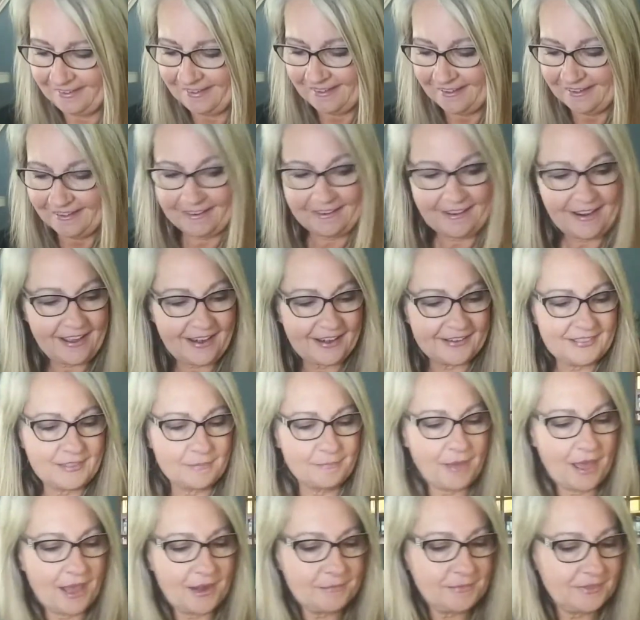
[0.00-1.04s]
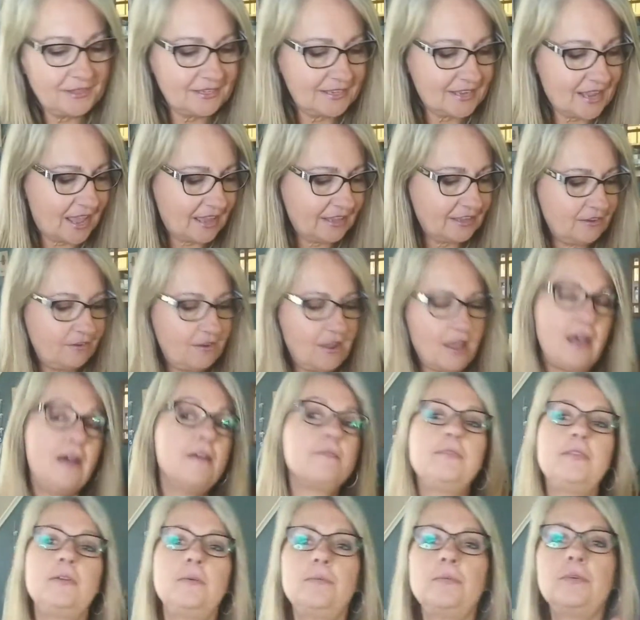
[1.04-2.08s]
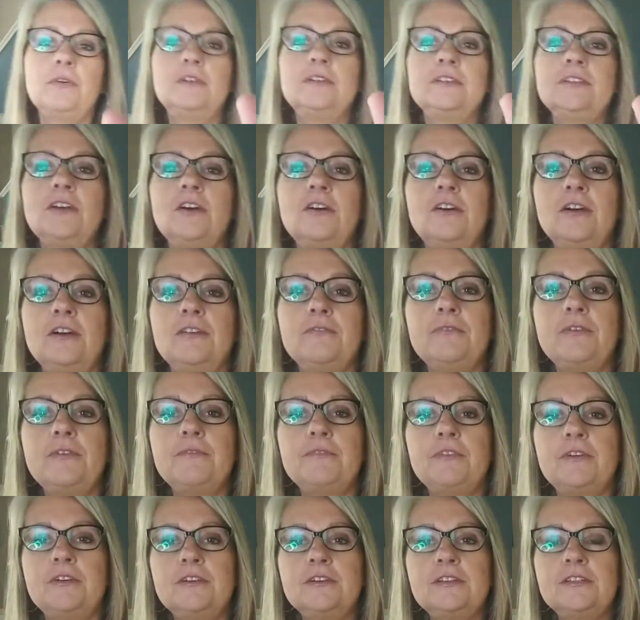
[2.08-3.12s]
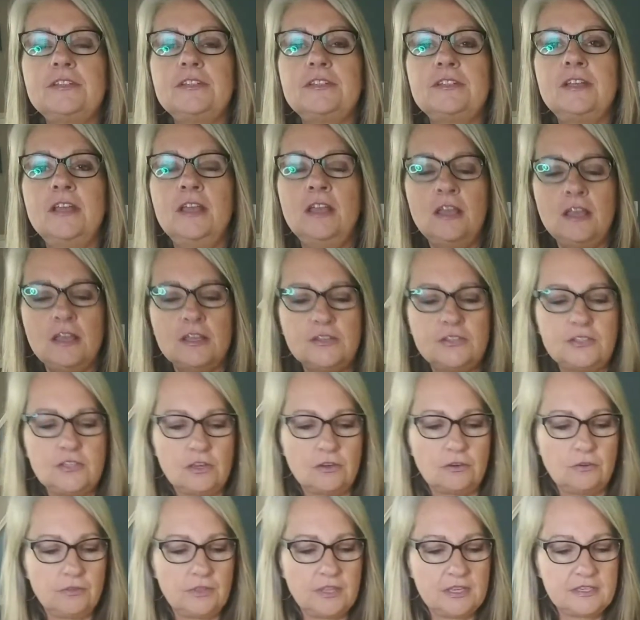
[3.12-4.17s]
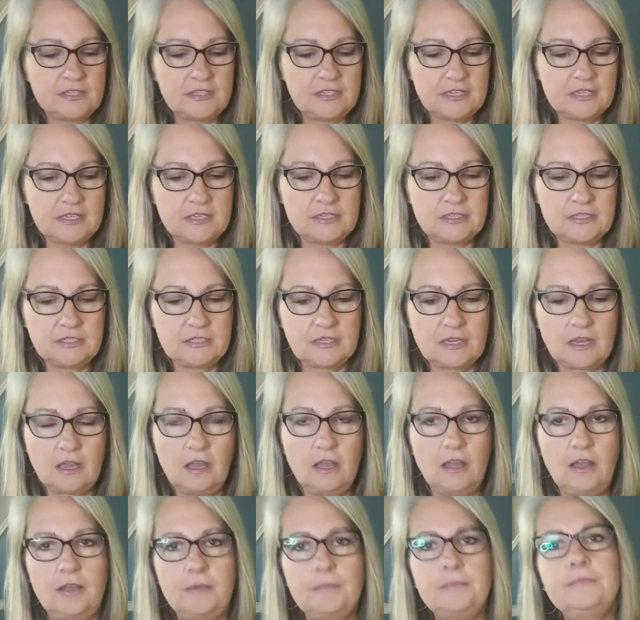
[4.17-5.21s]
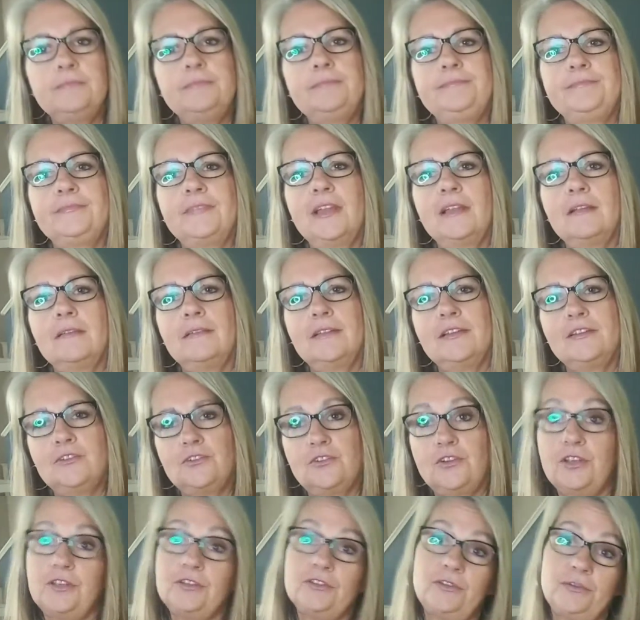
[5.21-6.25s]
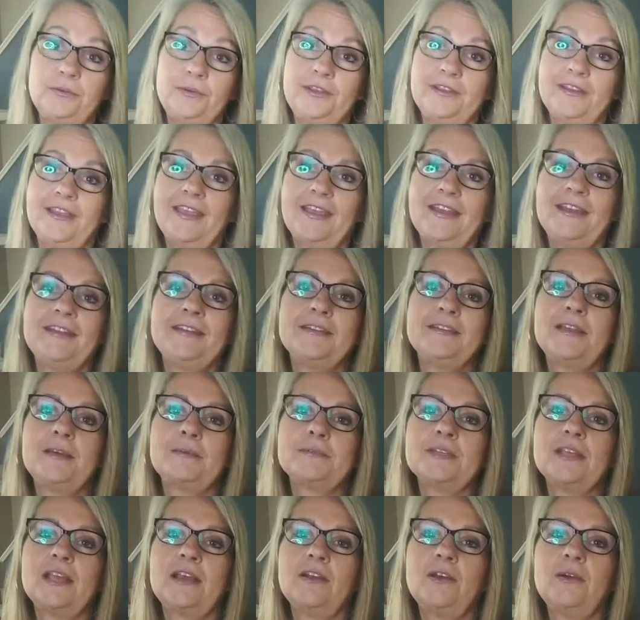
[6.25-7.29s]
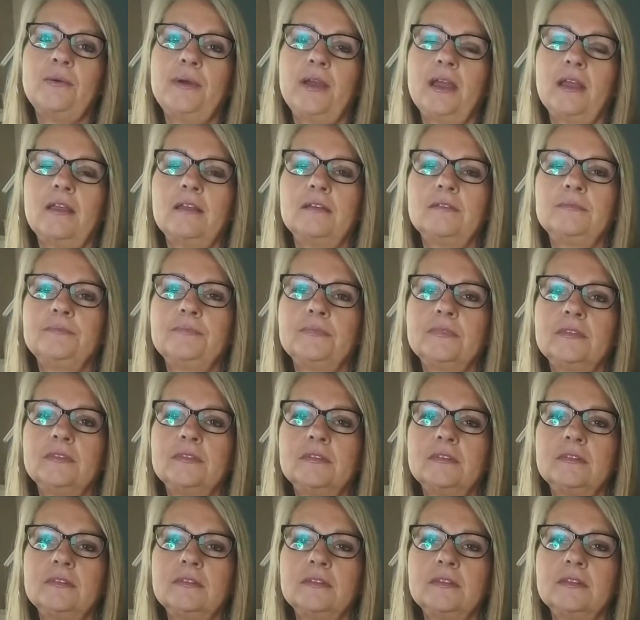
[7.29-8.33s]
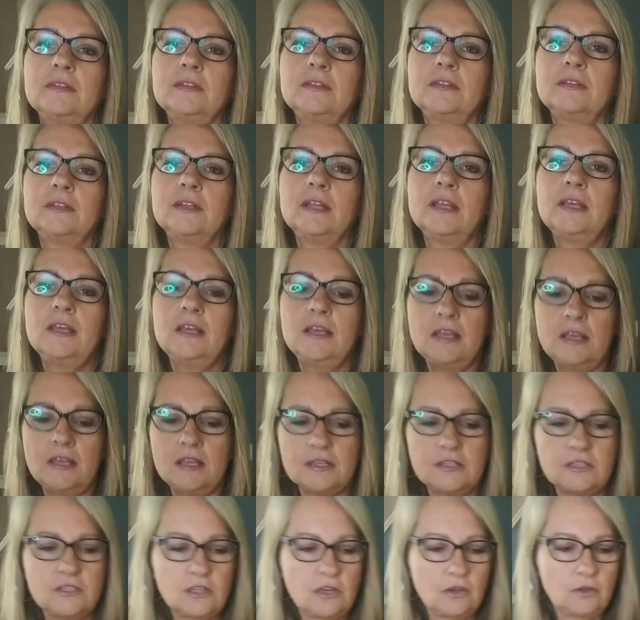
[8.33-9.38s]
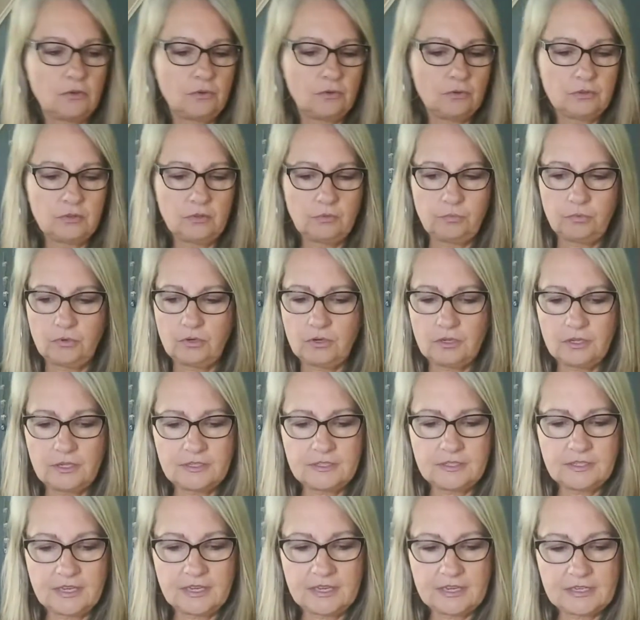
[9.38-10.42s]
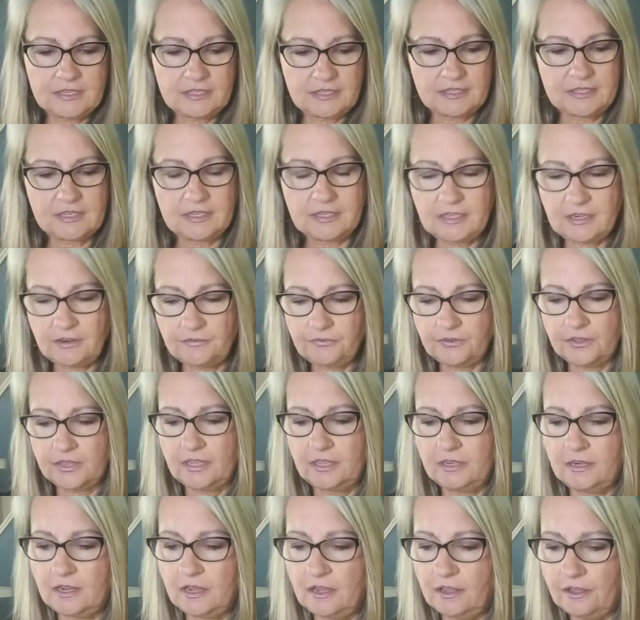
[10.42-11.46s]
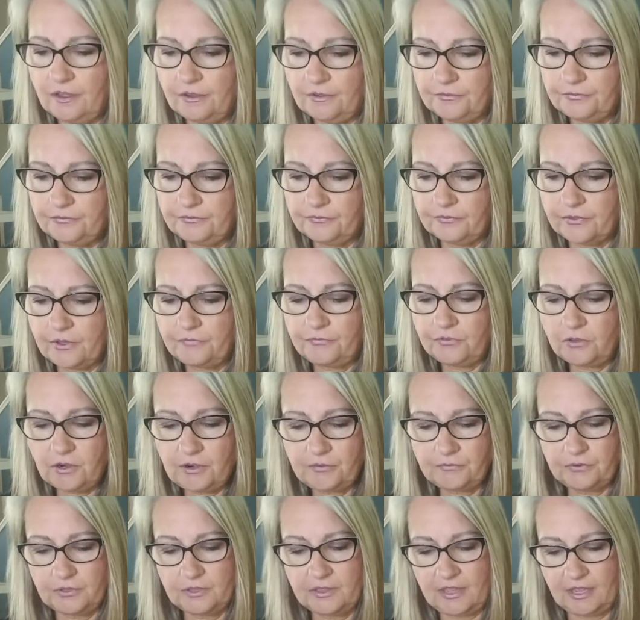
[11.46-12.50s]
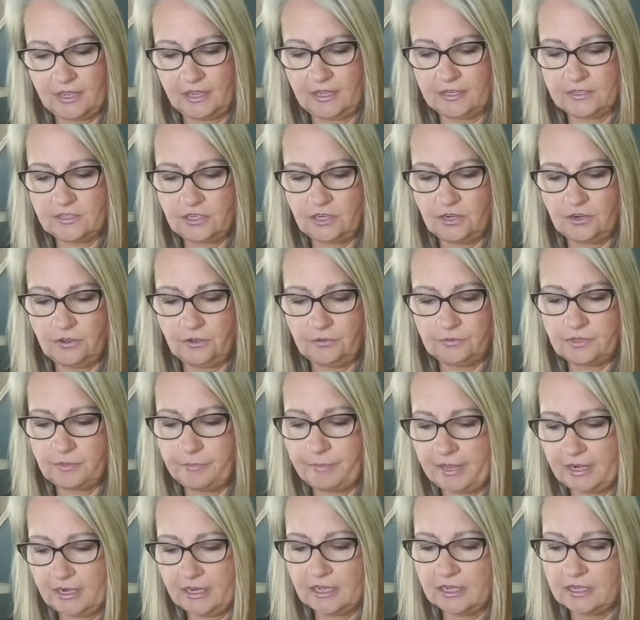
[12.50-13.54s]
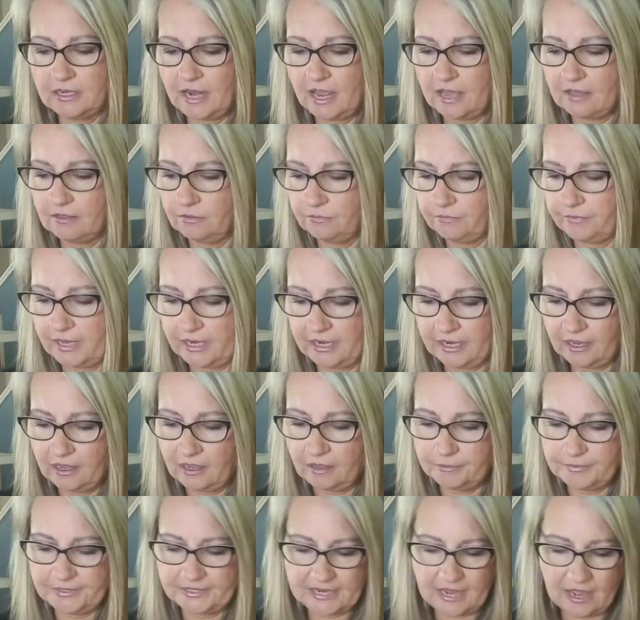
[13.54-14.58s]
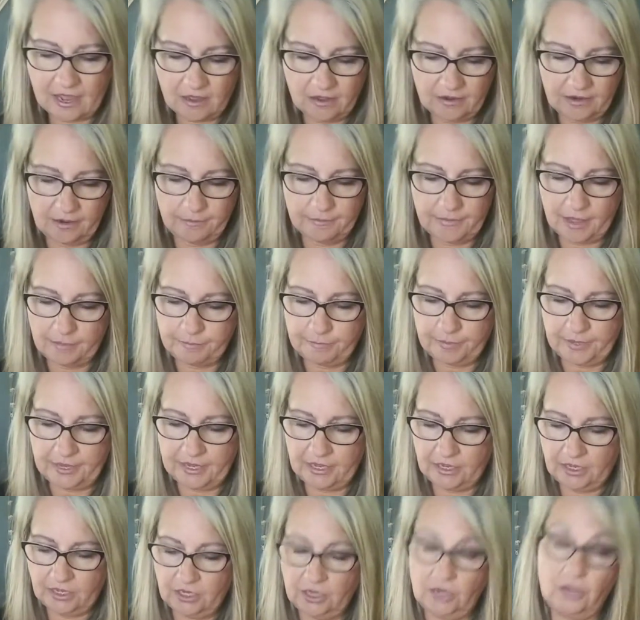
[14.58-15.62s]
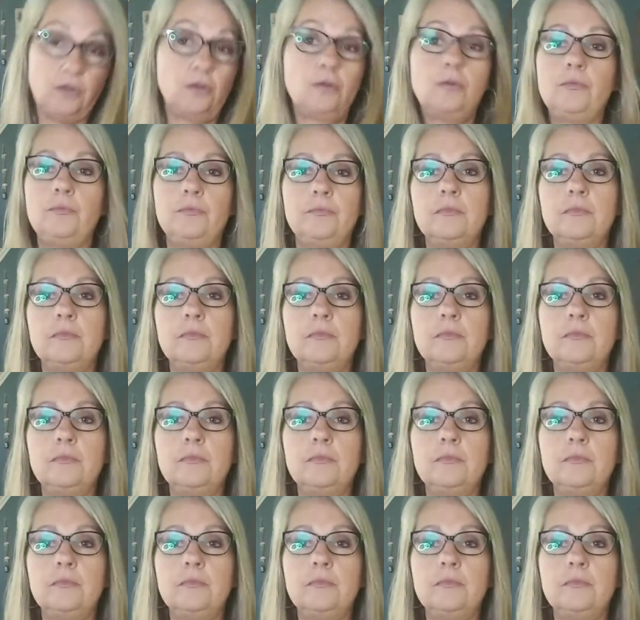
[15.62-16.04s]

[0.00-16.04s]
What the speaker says: All right, at the bottom of the deck you have the World card reversed. So this is, I'll show you to you again. That was kind of quick. So the World is significant of a few different things. You know, depending on how the reading comes out, it might be, you know,